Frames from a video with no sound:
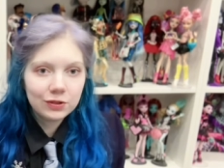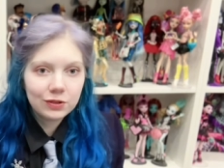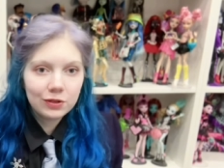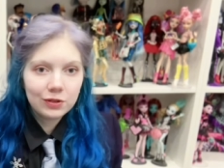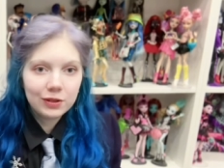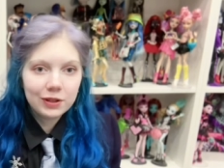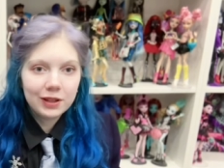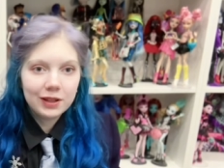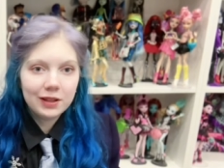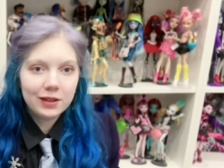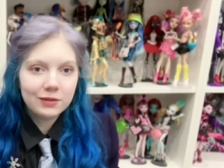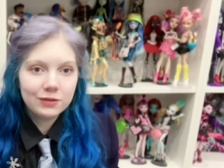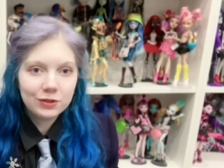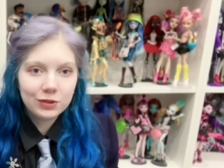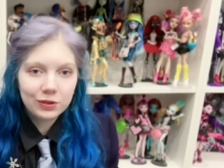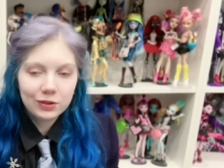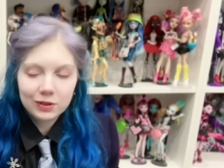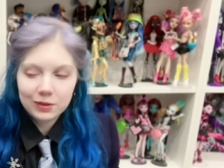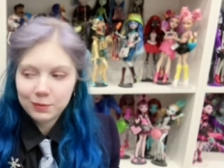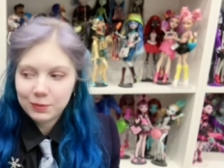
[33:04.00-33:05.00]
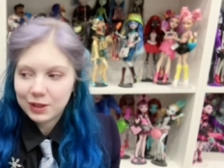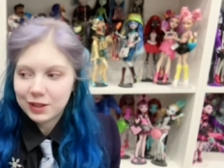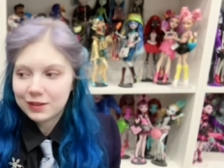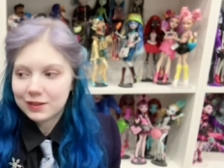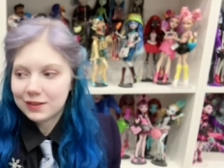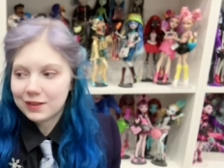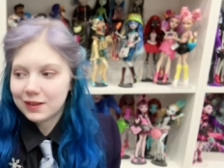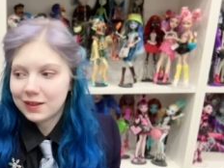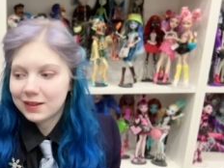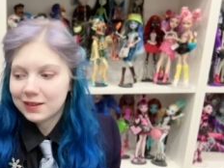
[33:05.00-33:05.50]
all, I have to admit
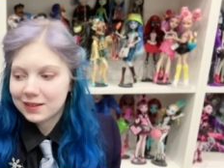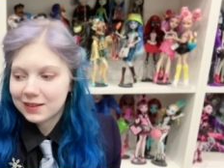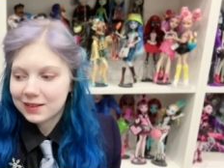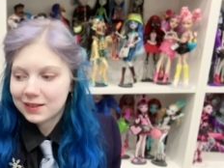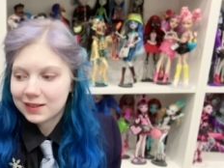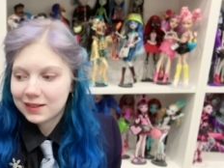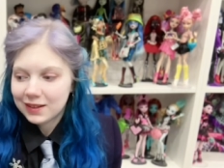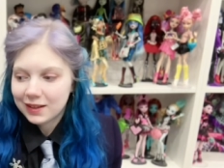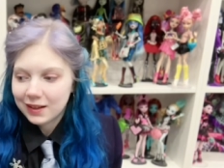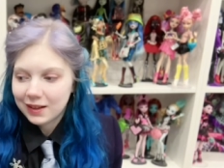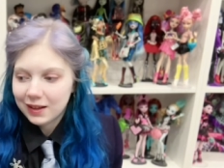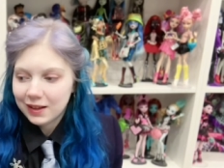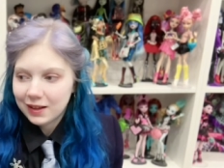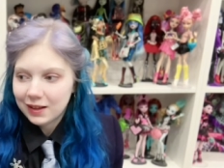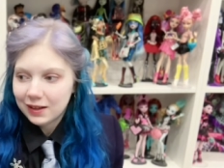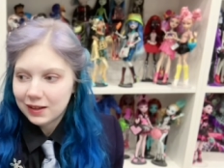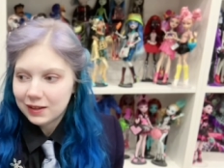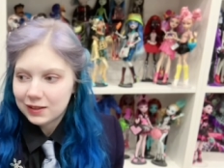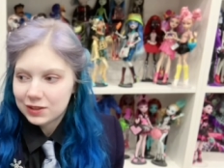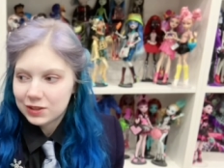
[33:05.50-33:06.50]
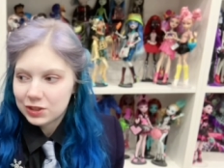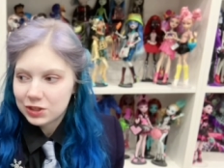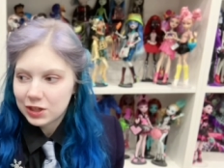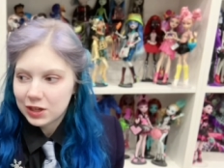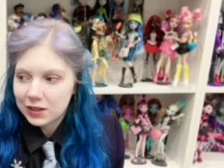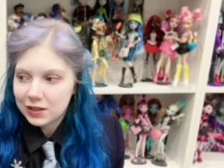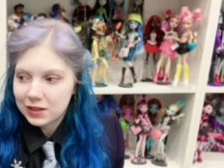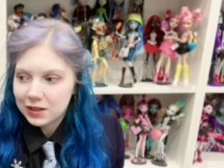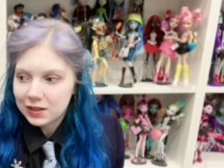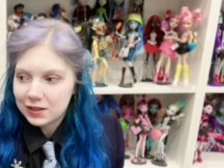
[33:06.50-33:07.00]
that
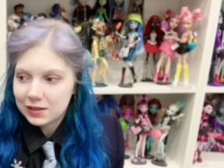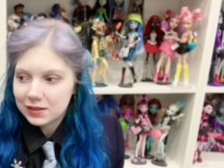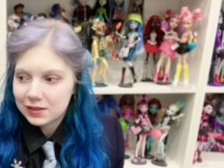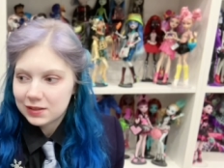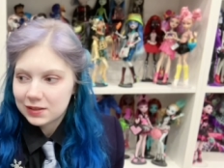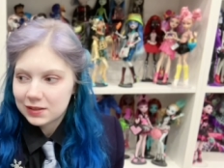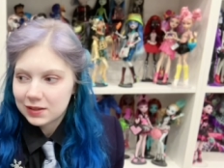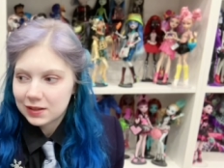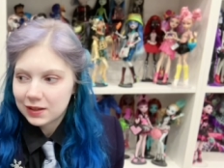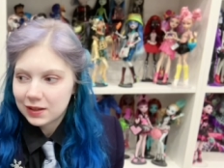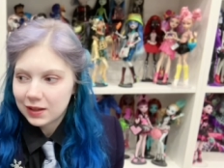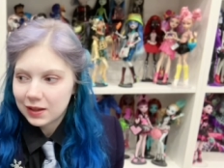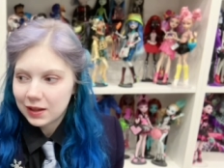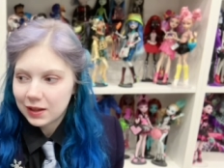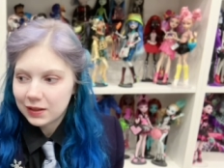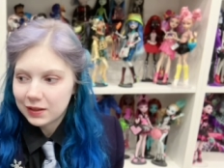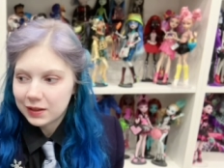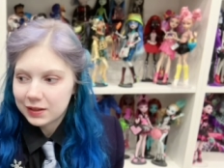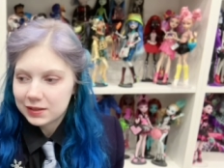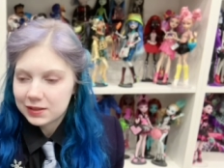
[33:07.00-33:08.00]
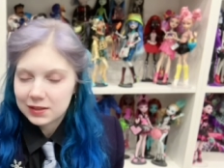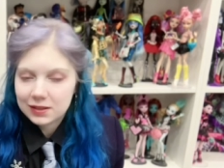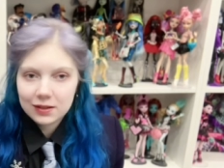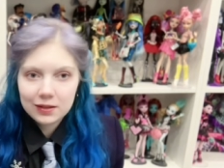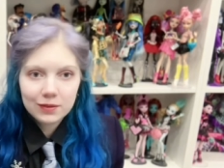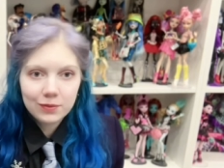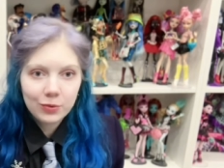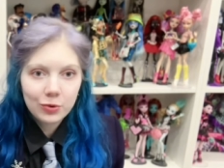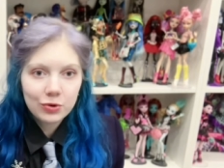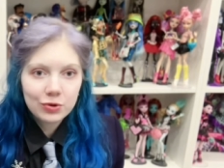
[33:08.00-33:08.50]
Chinese elastic
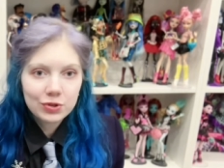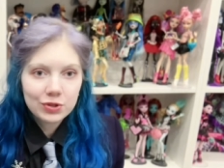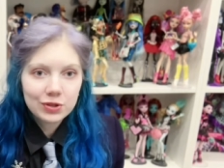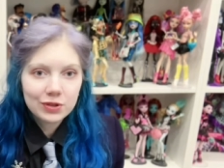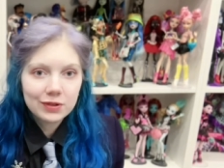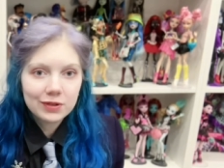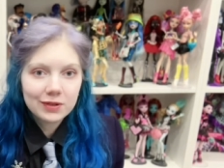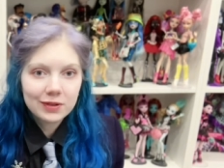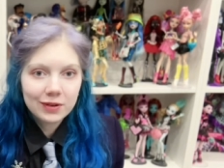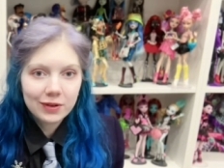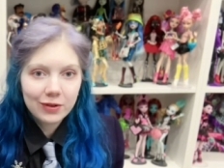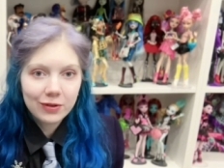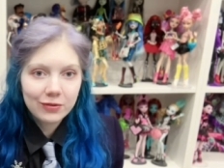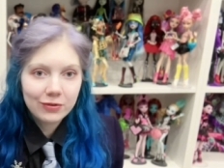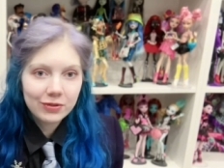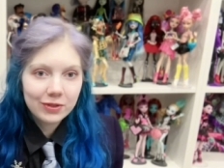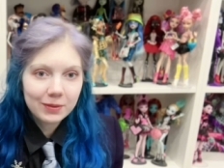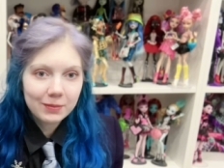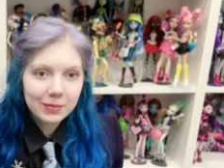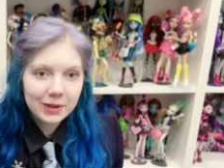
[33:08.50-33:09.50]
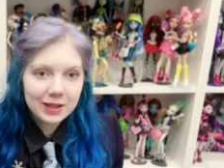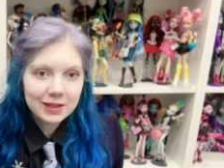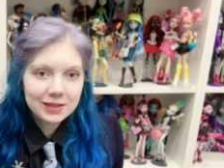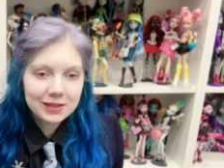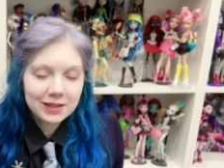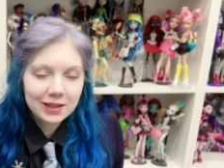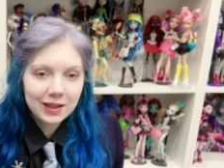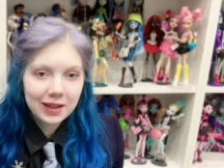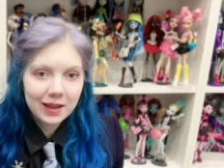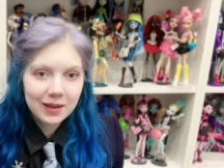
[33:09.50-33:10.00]
version of the
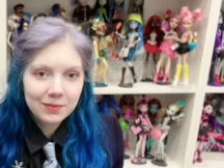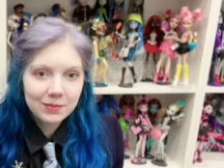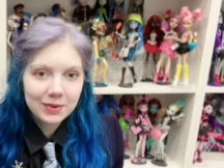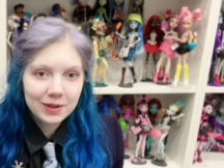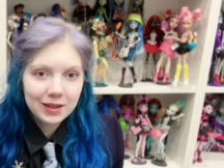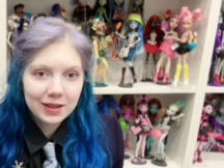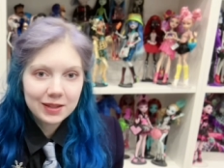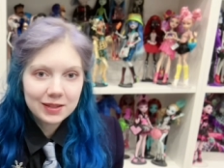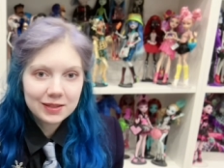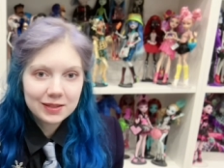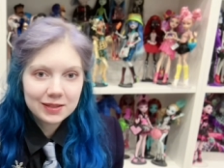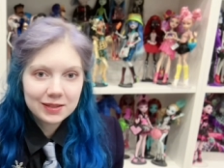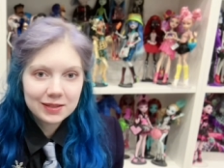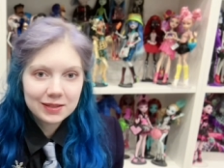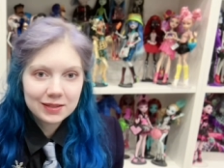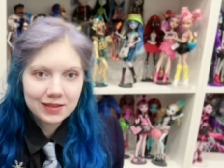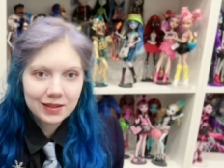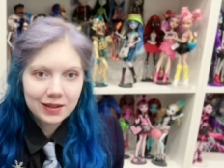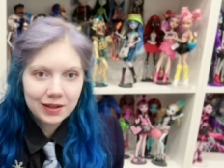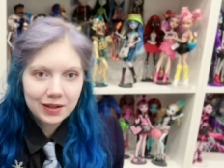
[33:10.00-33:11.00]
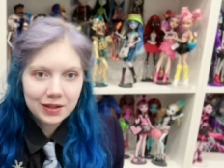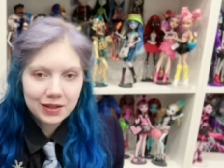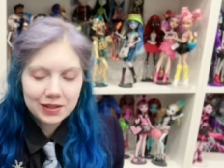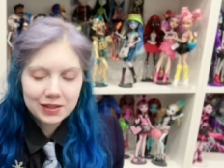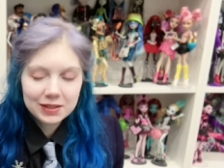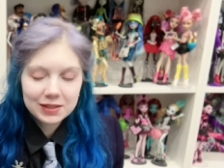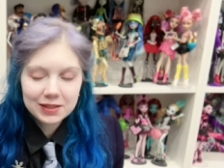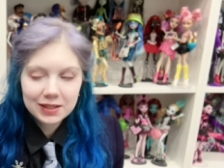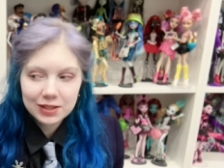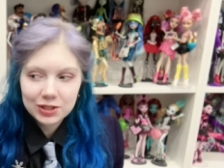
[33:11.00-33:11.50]
basic Abby is
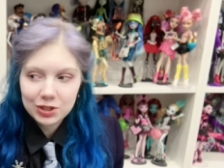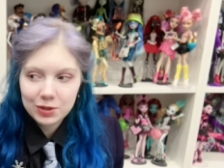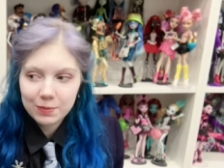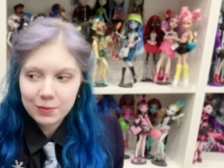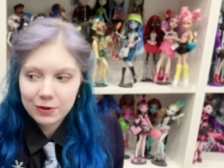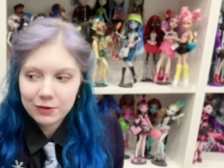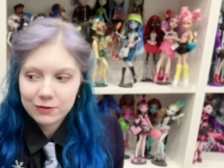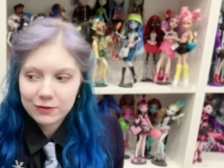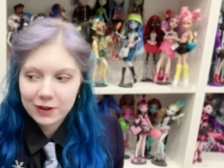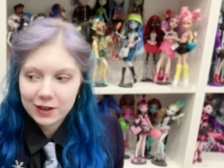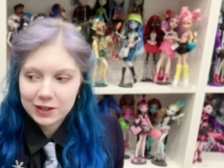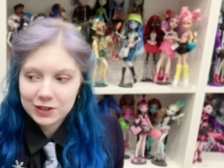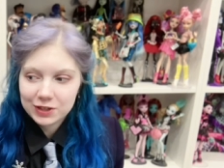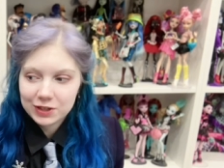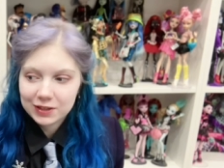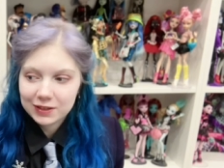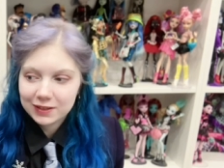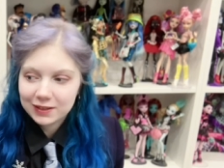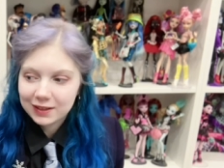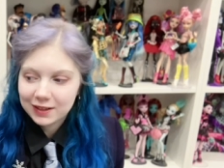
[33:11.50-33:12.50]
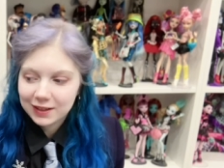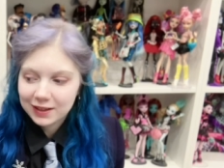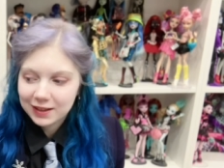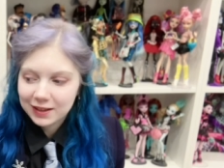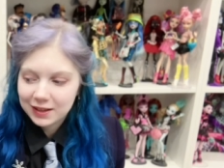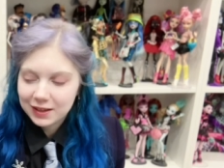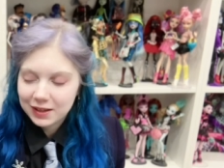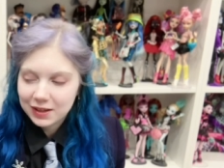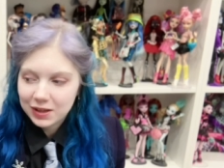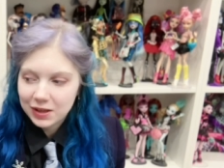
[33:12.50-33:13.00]
such a perfection.
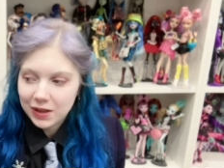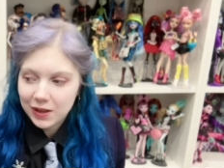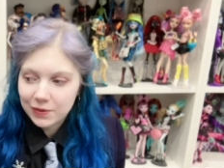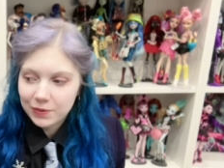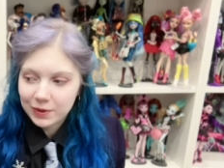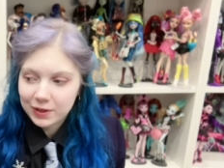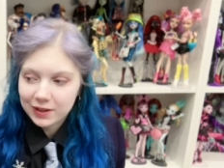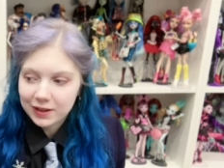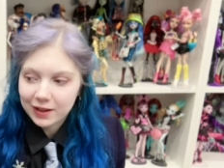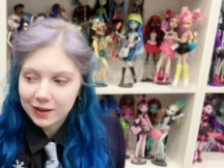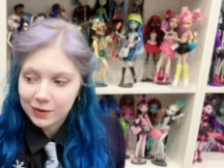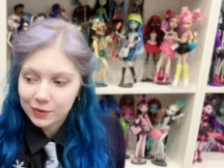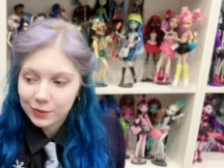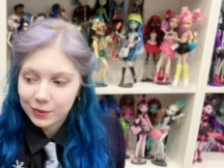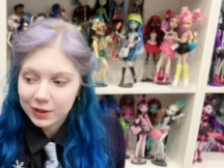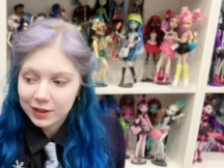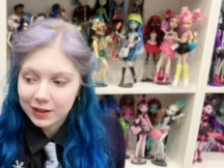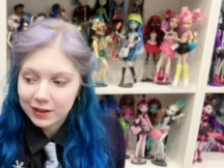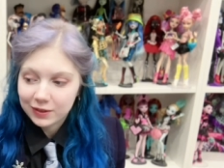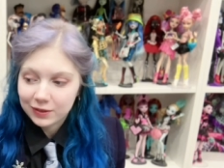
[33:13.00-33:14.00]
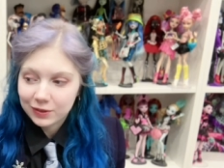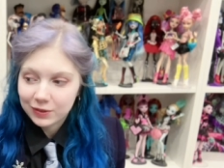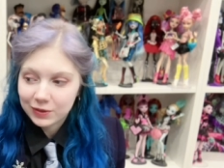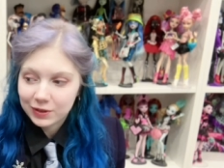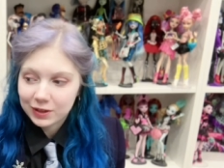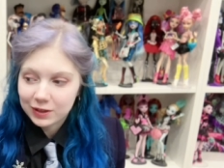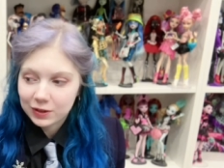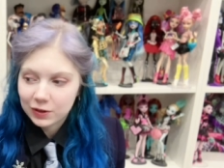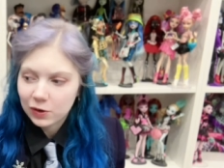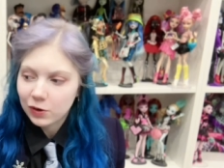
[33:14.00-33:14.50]
Even now when I look
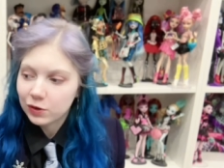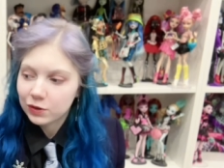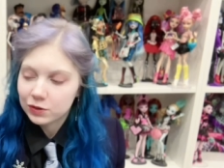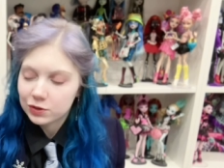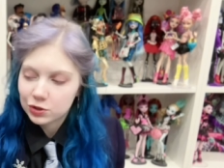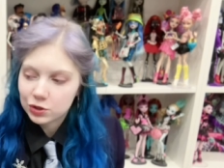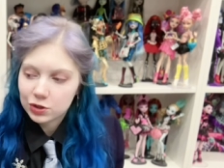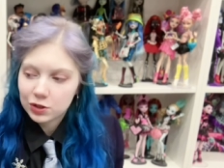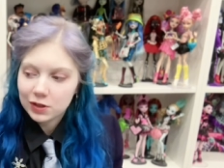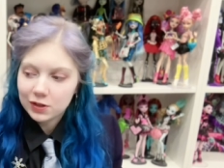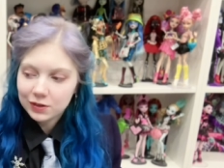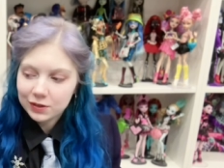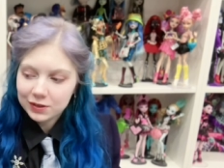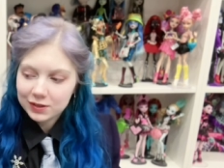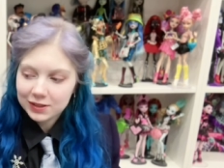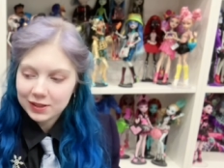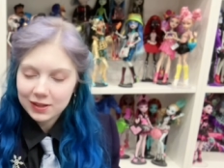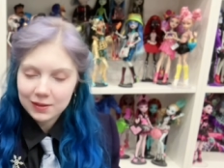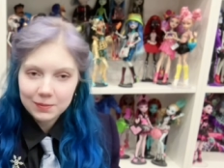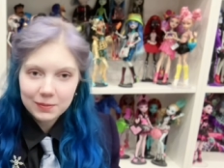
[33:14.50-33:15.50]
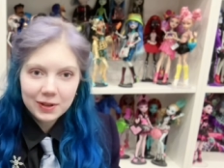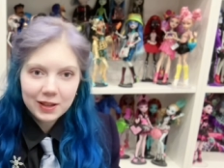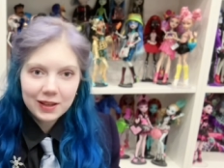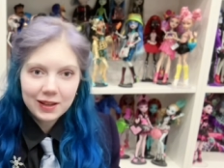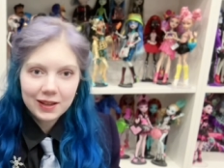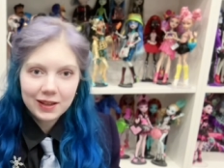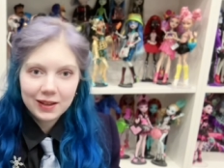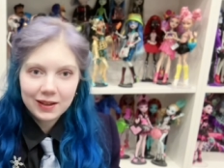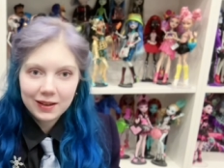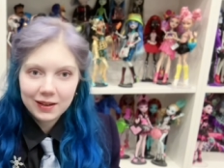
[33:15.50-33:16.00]
at her and she looks at
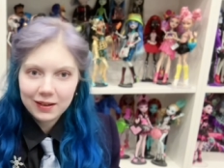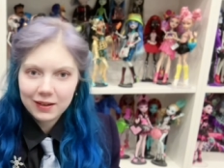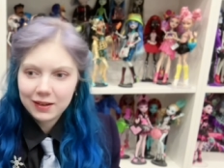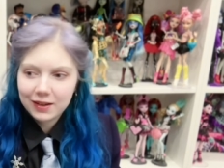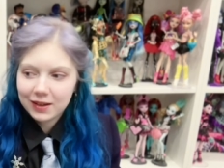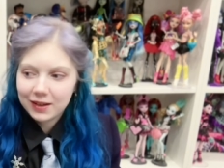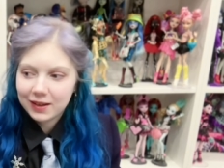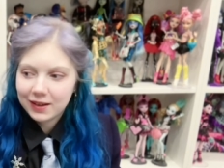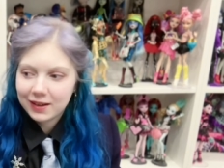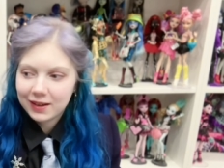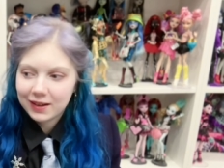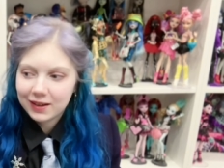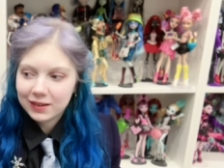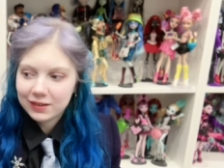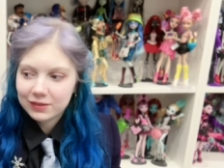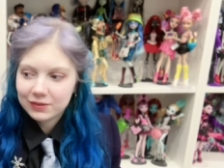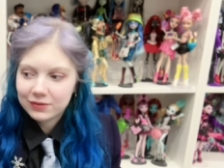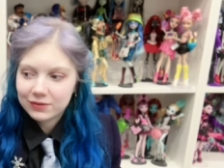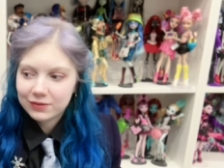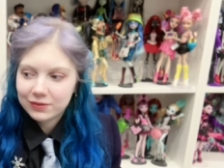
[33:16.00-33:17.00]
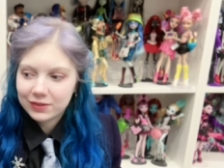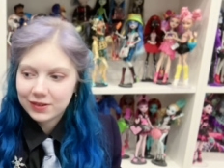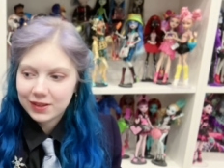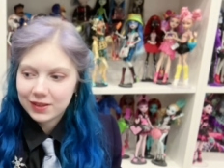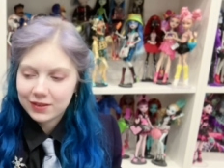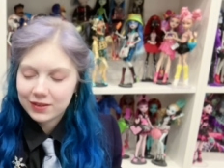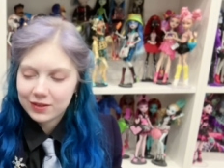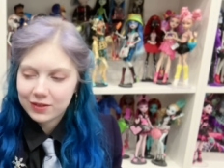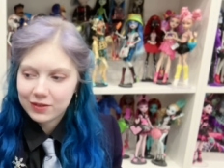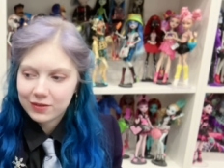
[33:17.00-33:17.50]
me, I kind of feel
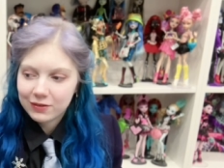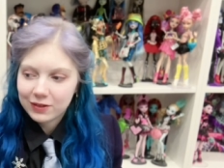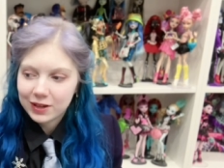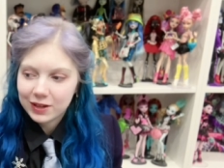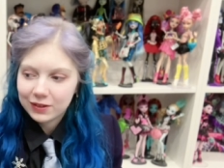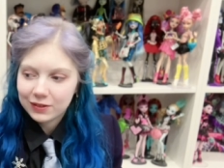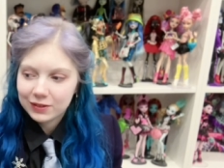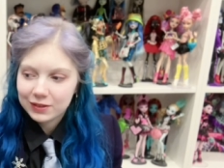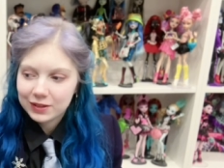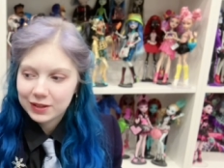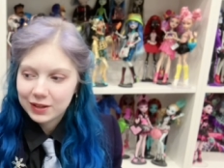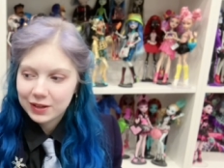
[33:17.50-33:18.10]
a thrill.